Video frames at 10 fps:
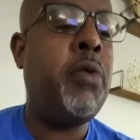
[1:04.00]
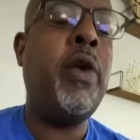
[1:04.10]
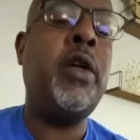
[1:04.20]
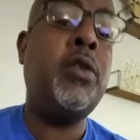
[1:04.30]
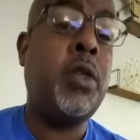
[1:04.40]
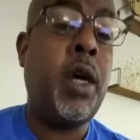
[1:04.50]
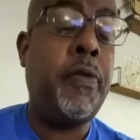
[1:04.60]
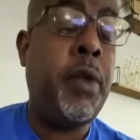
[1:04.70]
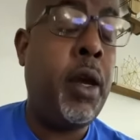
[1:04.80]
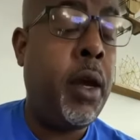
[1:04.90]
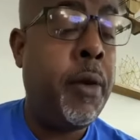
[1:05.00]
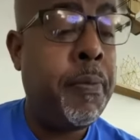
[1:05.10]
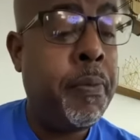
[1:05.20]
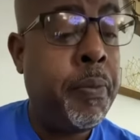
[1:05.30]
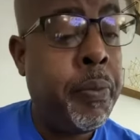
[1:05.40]
the Rangers have the
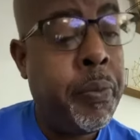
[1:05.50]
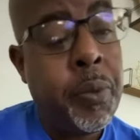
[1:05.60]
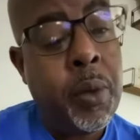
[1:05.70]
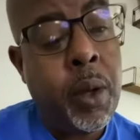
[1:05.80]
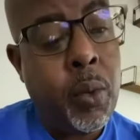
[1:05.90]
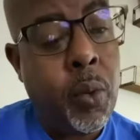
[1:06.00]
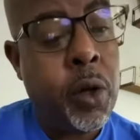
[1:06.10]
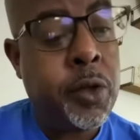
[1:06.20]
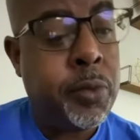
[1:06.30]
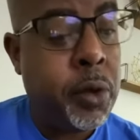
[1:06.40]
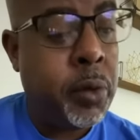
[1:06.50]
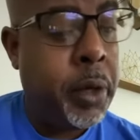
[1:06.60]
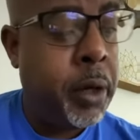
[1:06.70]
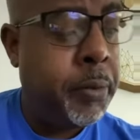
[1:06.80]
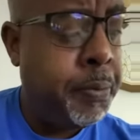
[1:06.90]
worst
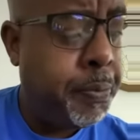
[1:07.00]
bullpen.